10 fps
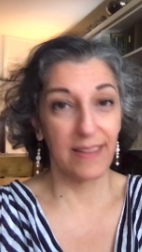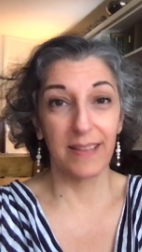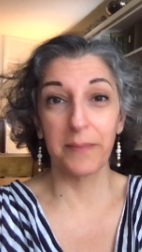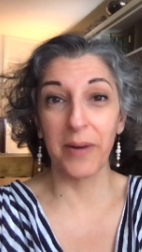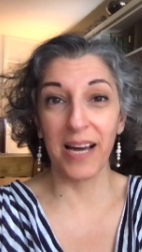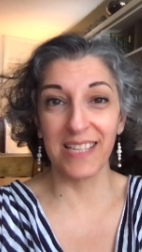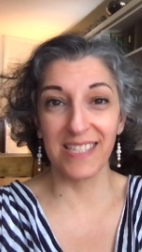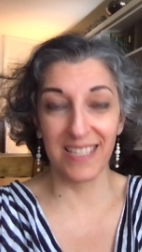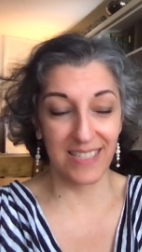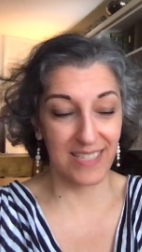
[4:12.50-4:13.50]
The
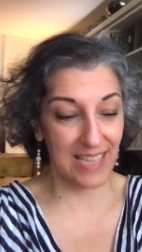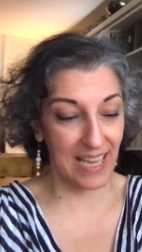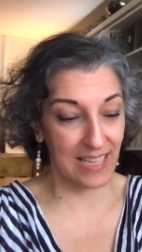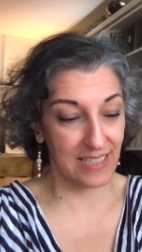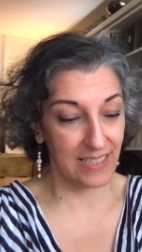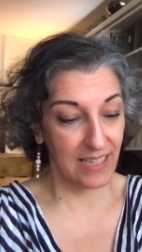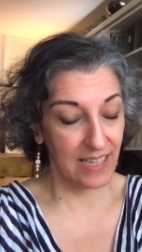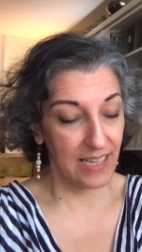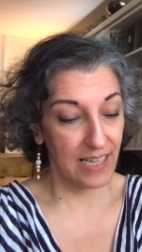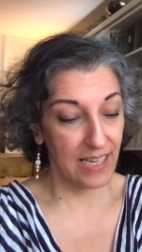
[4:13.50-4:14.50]
master said,
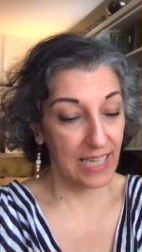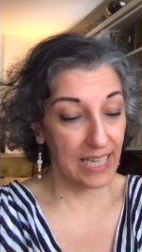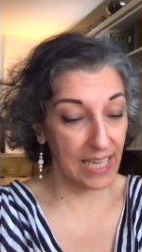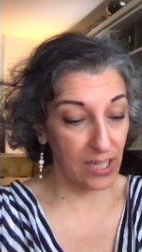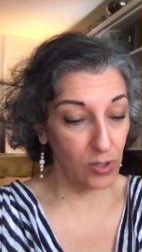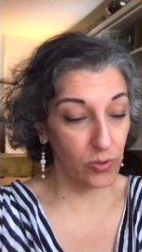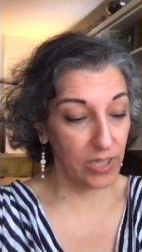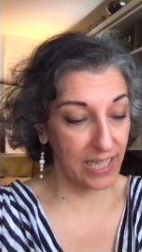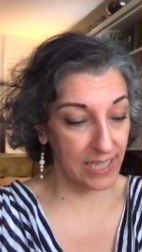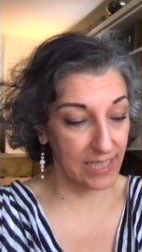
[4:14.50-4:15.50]
"He who
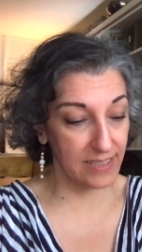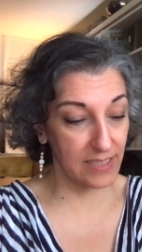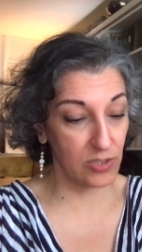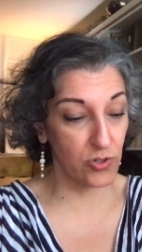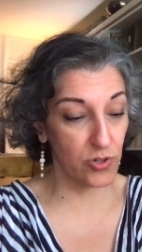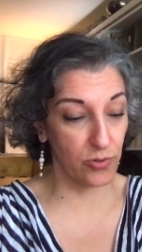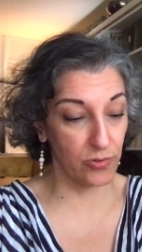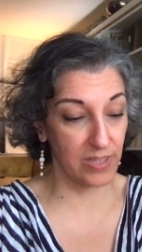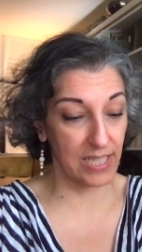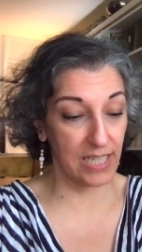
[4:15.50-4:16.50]
heard the
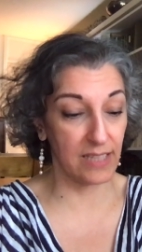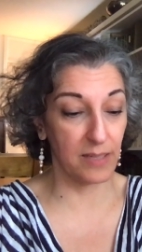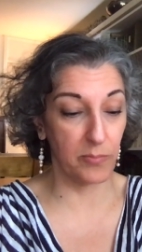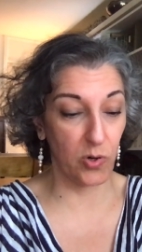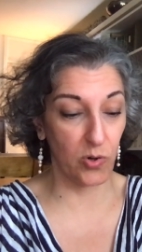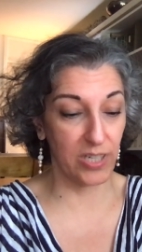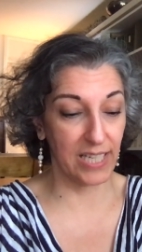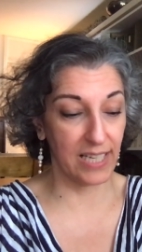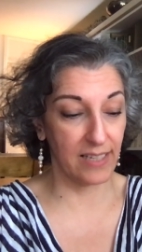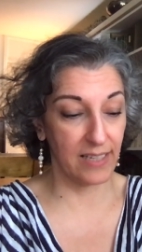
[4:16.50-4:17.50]
truth in the
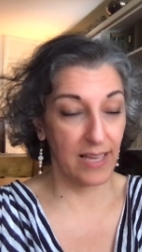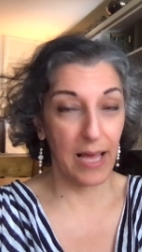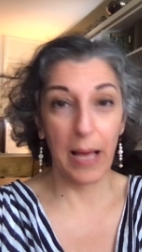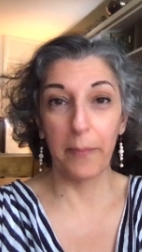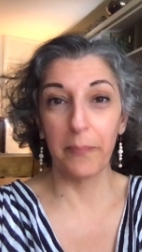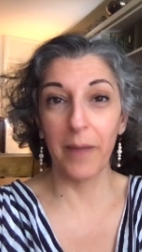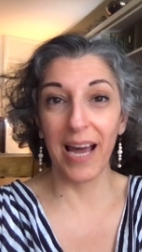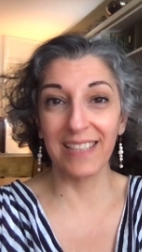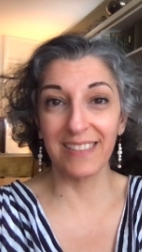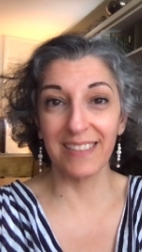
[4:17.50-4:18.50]
morning
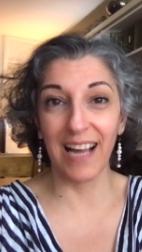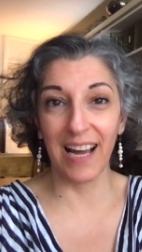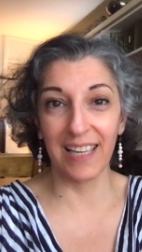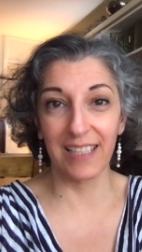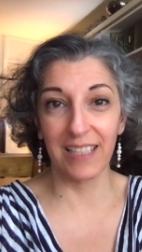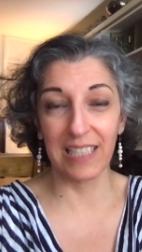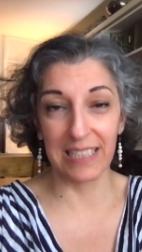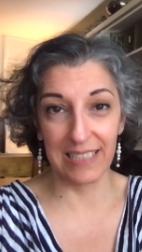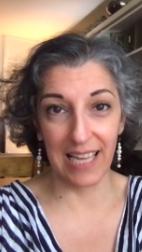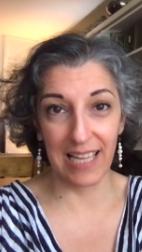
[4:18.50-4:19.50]
might die
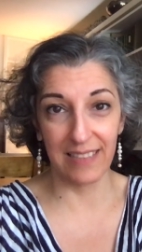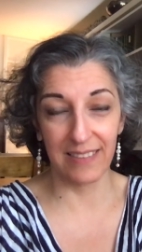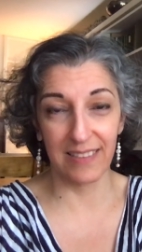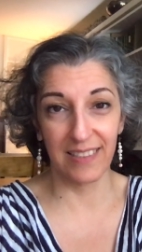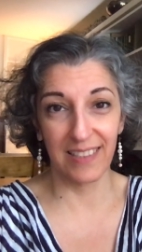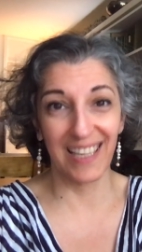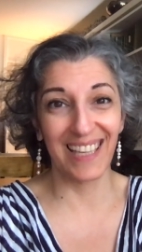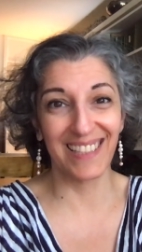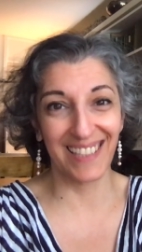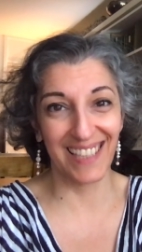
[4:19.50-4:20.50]
content
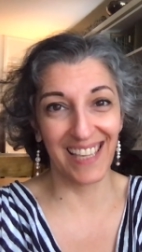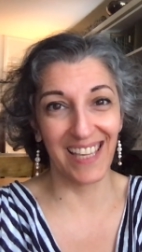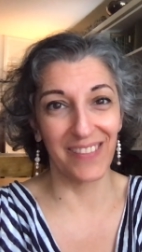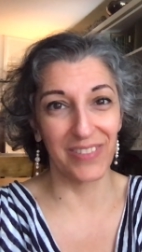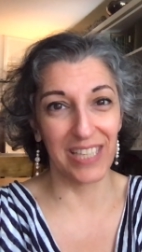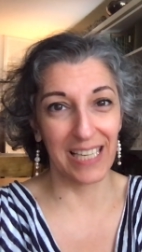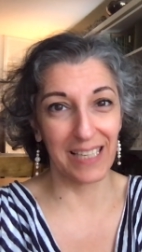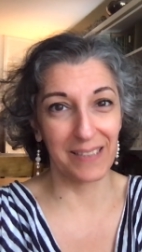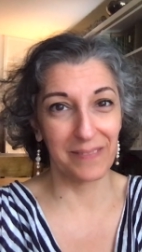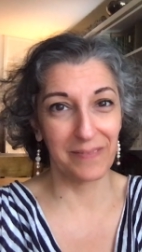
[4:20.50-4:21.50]
in the evening."